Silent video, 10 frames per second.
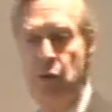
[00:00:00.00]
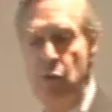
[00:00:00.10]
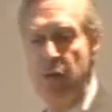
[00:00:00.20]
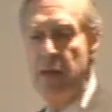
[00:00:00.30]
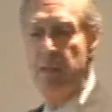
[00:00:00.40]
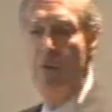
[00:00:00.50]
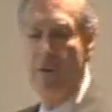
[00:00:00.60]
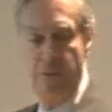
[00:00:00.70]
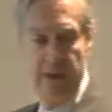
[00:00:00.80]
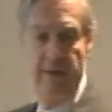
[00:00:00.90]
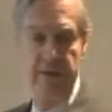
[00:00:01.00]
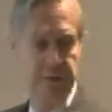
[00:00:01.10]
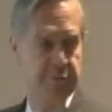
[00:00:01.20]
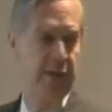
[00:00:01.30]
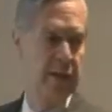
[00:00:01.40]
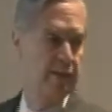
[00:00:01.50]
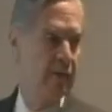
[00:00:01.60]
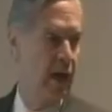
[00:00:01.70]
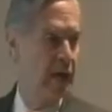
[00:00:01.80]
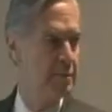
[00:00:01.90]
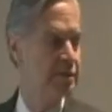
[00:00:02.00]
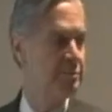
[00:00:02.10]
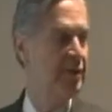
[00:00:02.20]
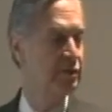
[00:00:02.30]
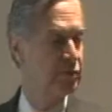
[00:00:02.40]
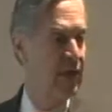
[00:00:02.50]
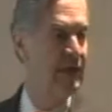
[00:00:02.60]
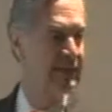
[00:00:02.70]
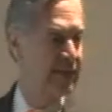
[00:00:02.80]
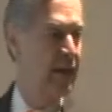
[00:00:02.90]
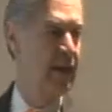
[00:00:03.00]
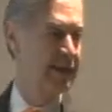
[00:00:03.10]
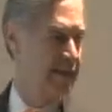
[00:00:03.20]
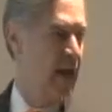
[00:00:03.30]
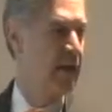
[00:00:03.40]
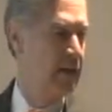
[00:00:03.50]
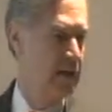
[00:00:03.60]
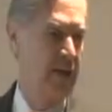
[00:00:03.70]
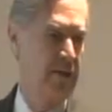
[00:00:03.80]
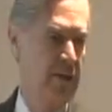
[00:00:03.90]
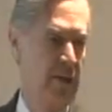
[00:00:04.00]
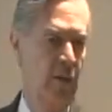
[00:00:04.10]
when you look at the book of Adam Smith, Adam Smith is really saying exactly that.